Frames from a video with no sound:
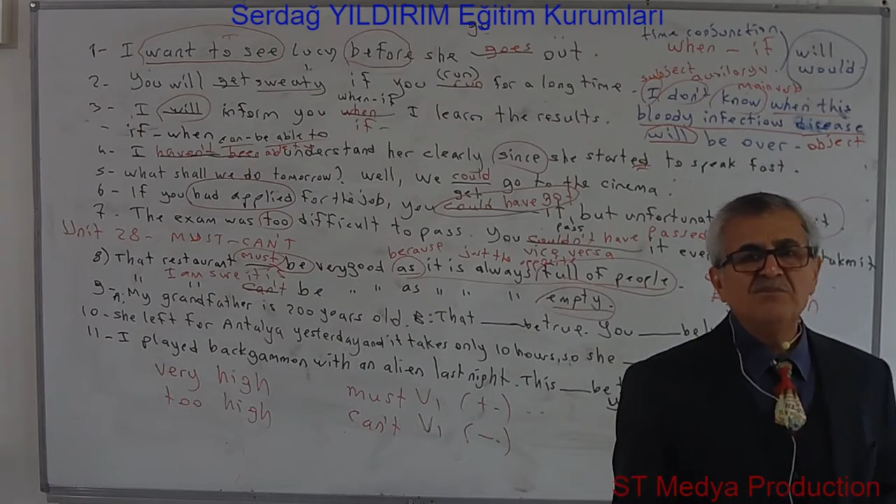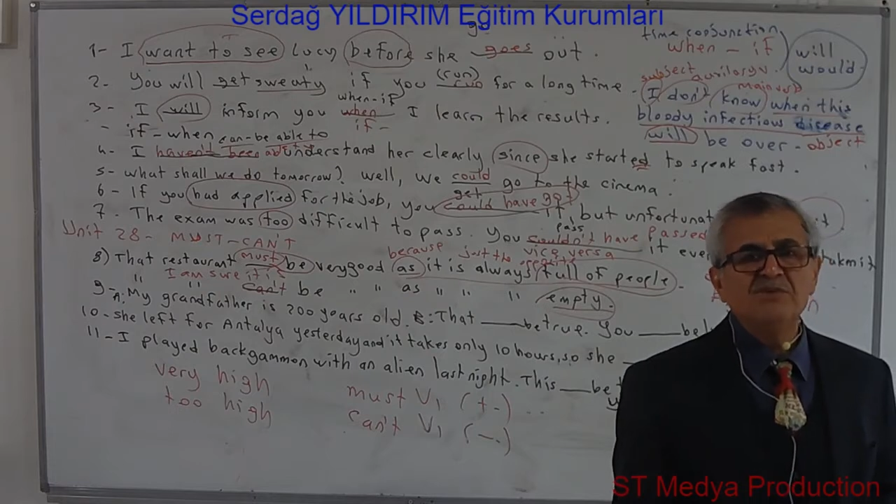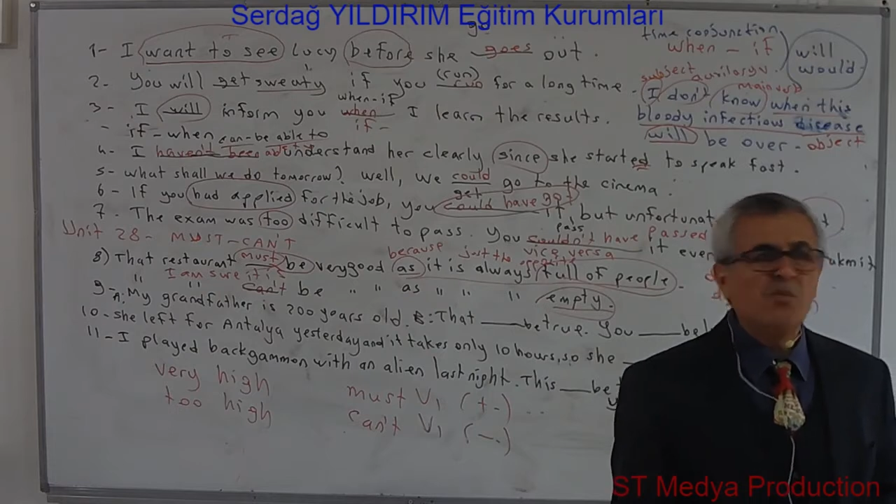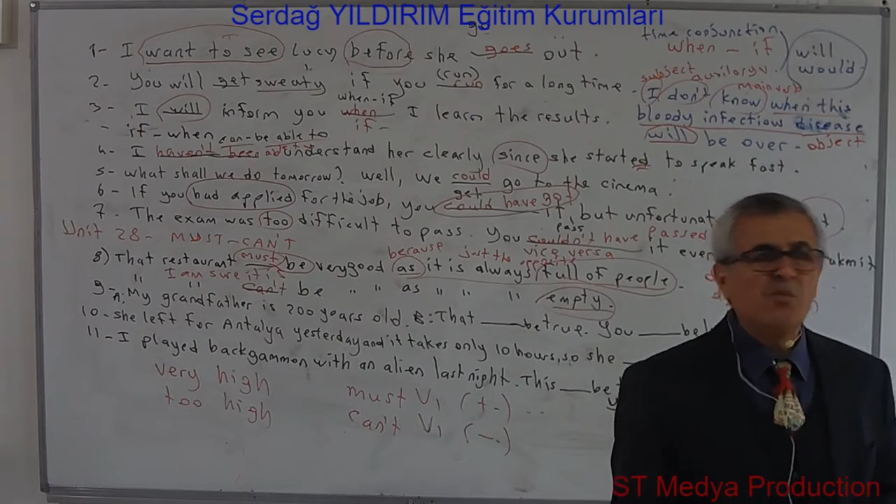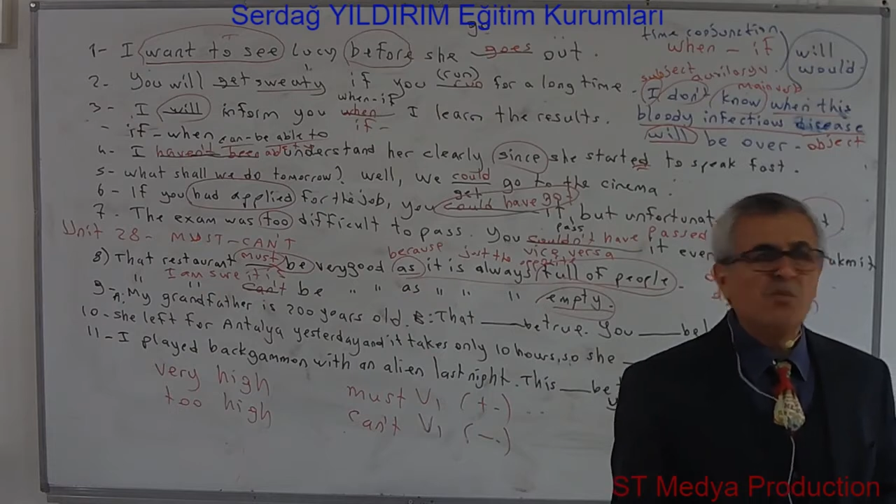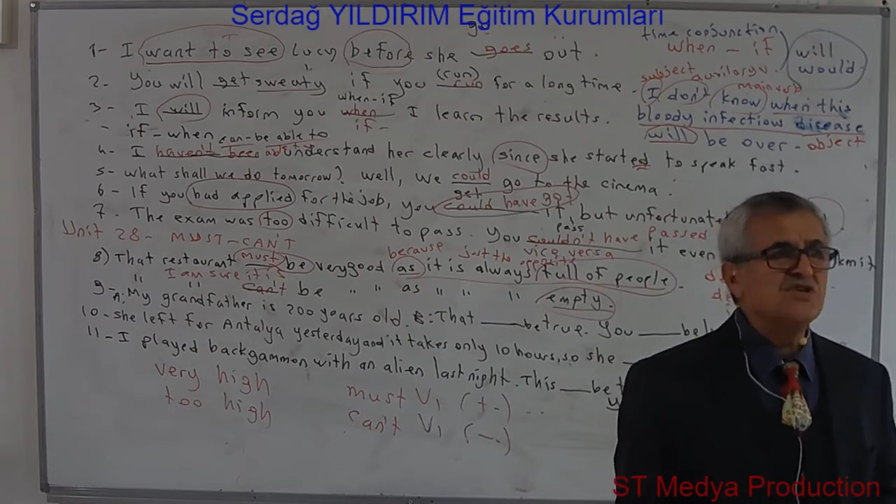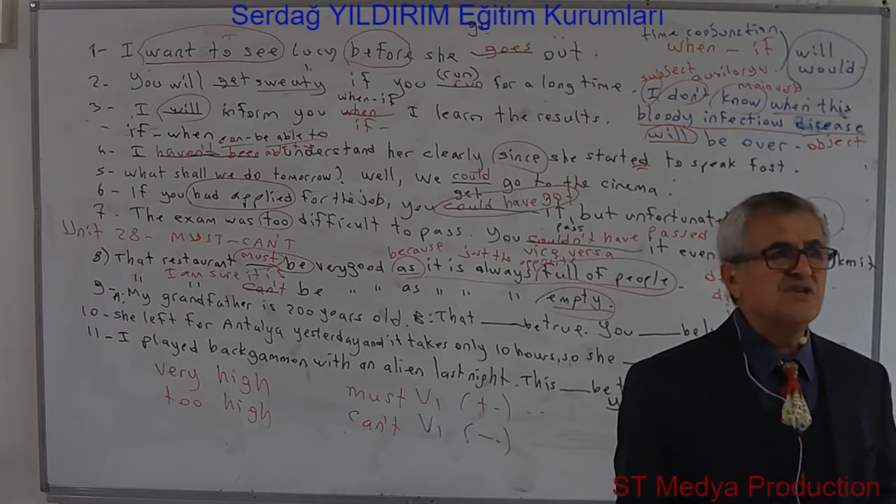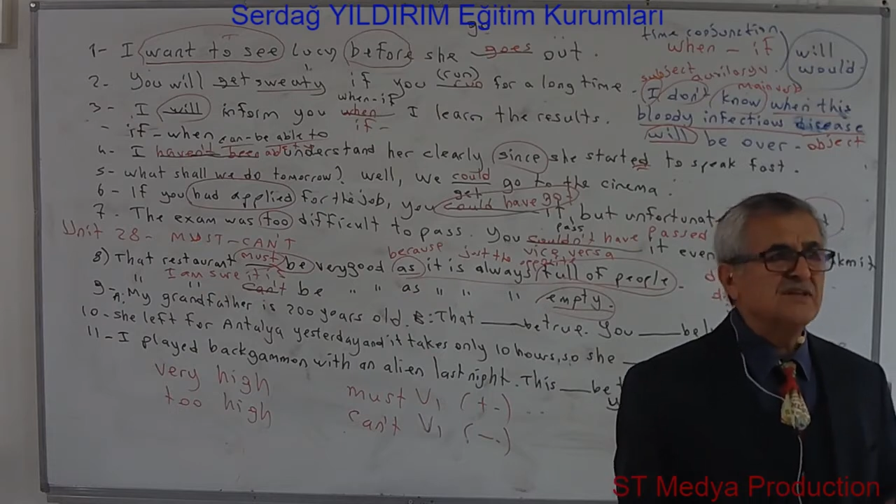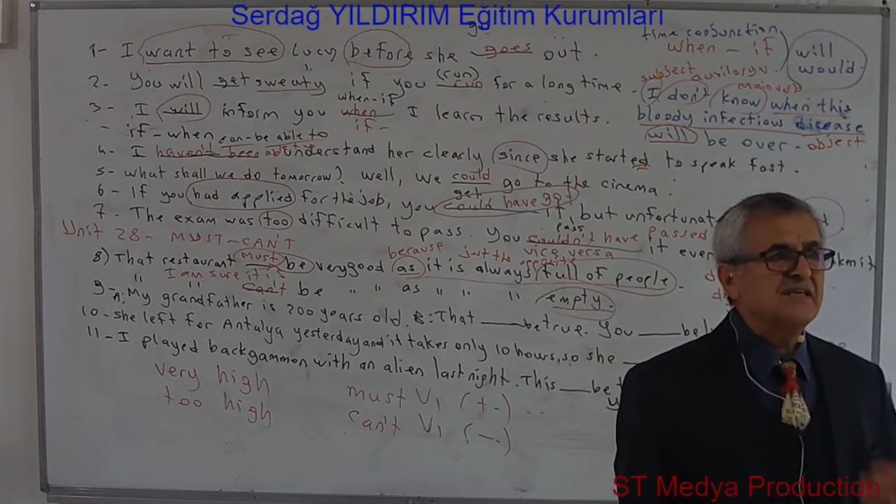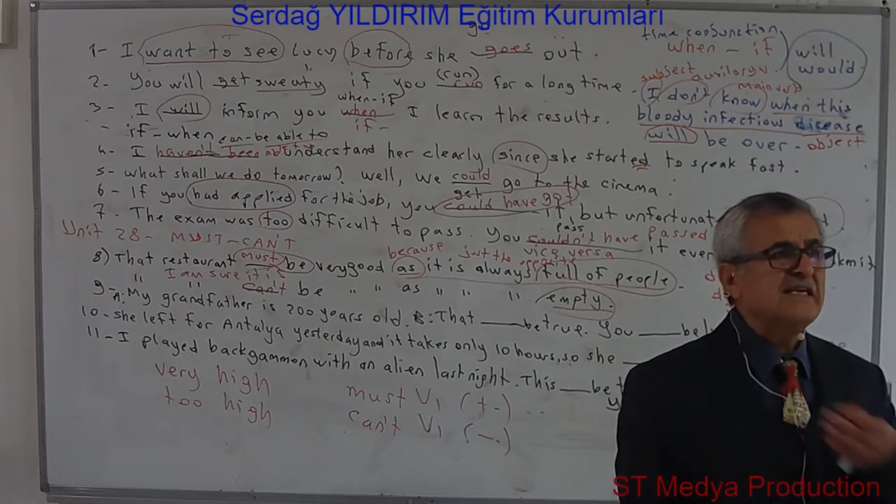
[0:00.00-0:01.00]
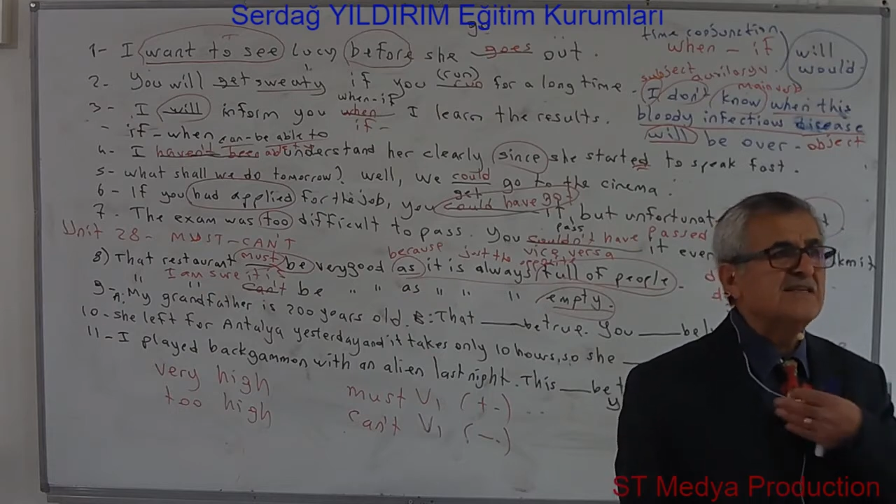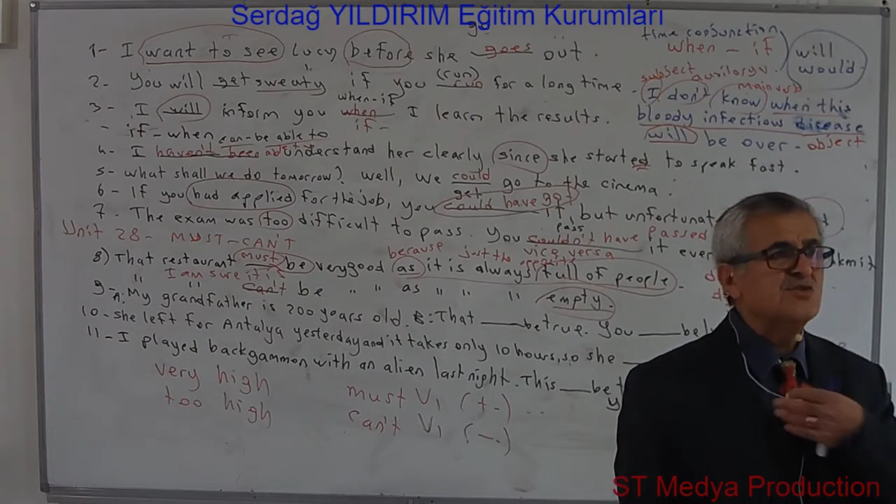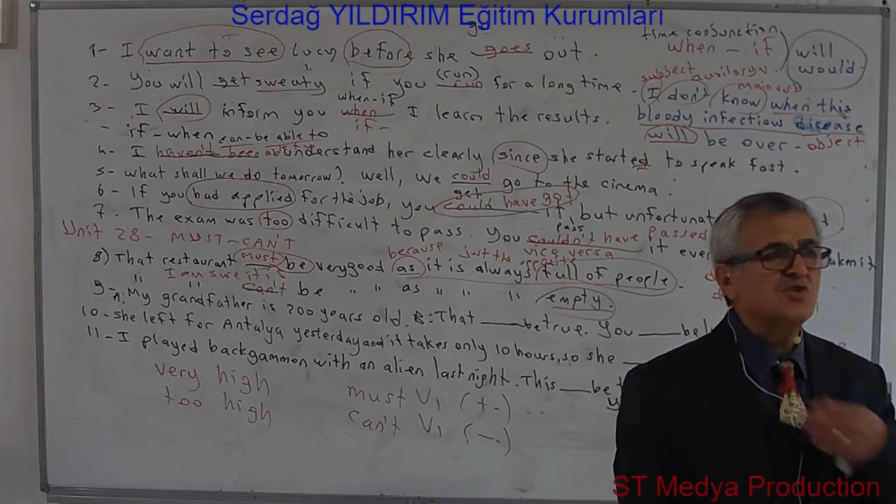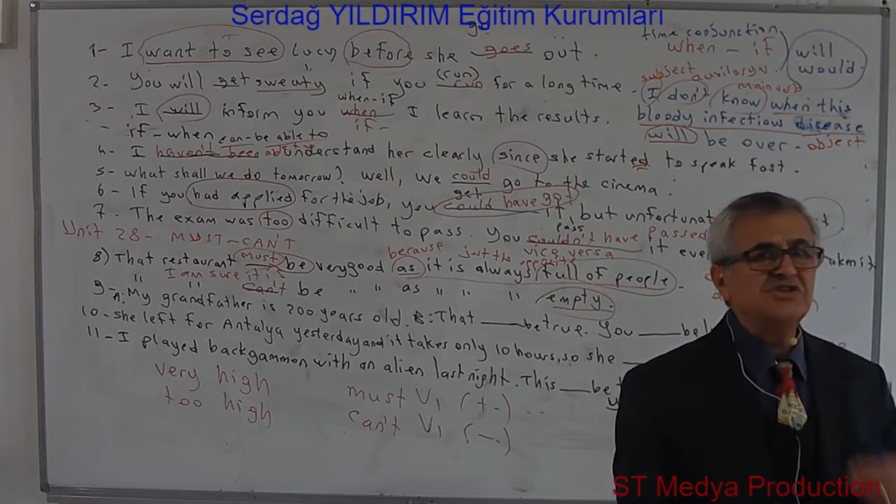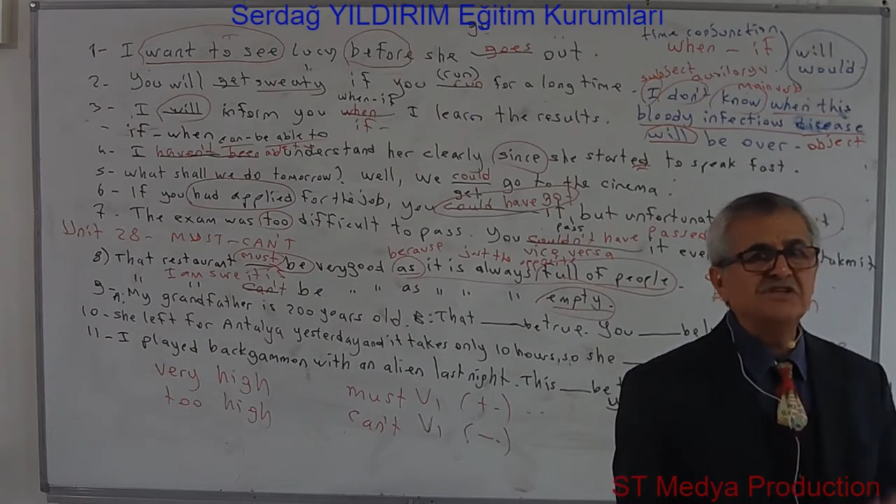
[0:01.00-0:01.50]
or person he is
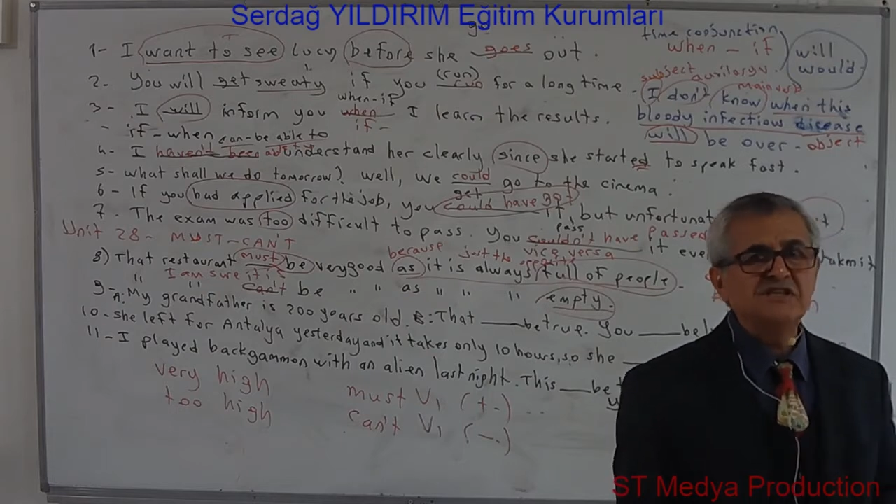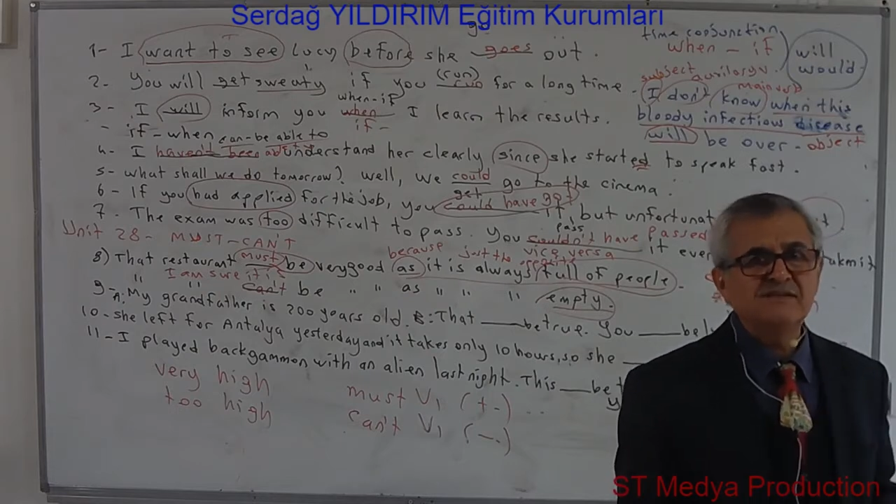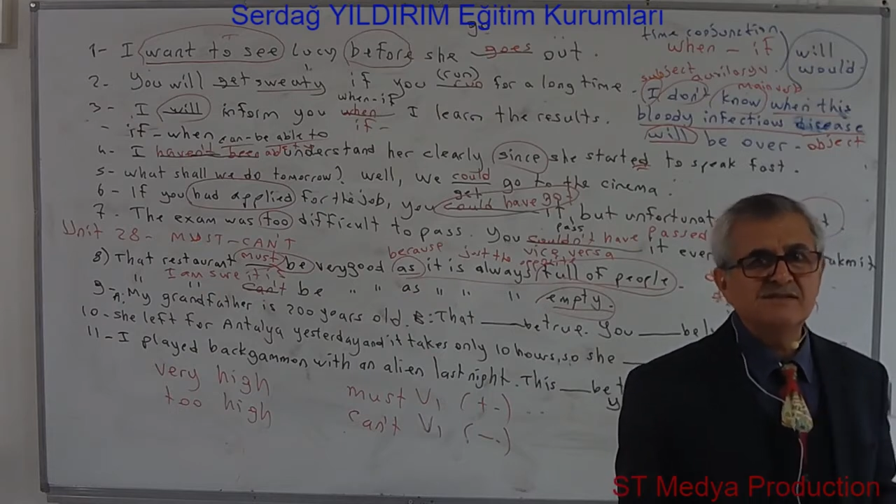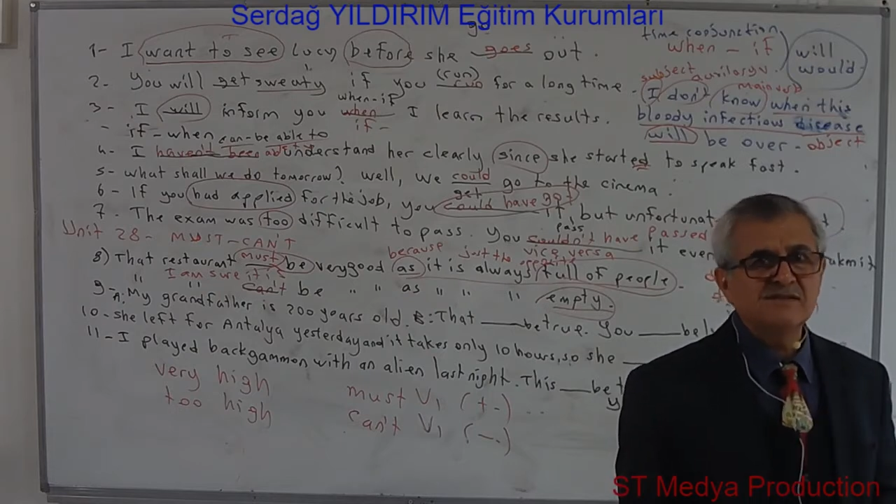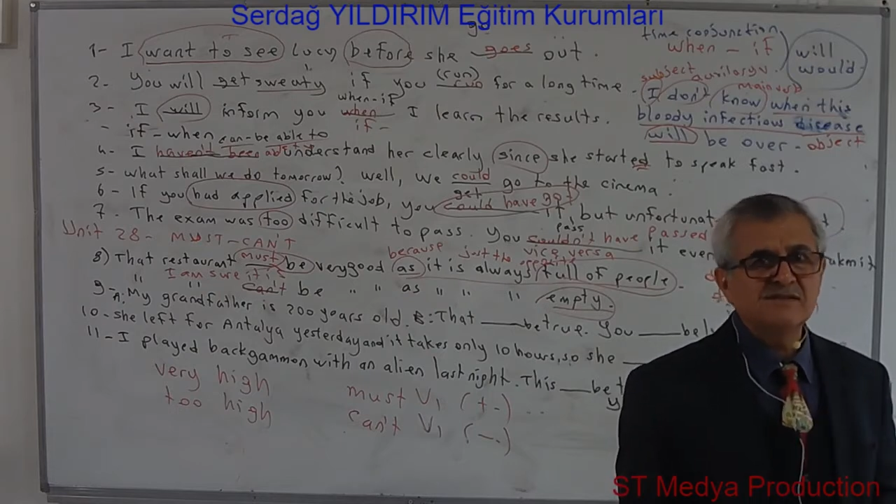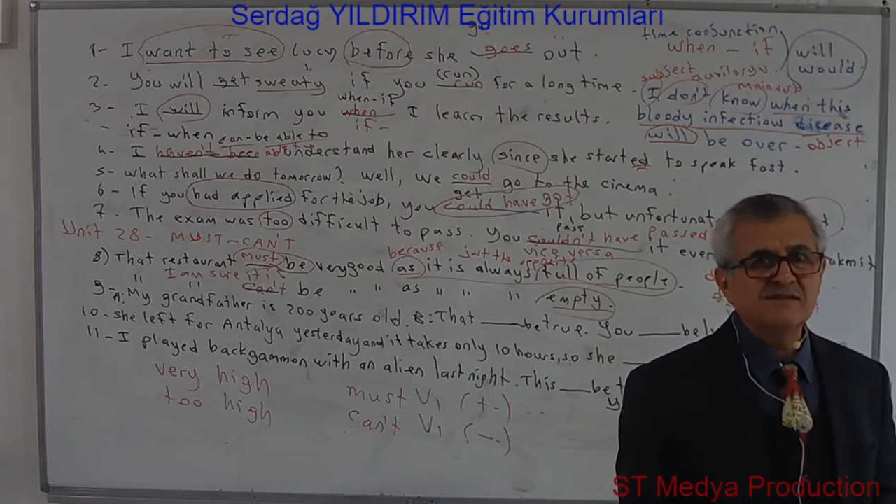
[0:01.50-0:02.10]
or she is?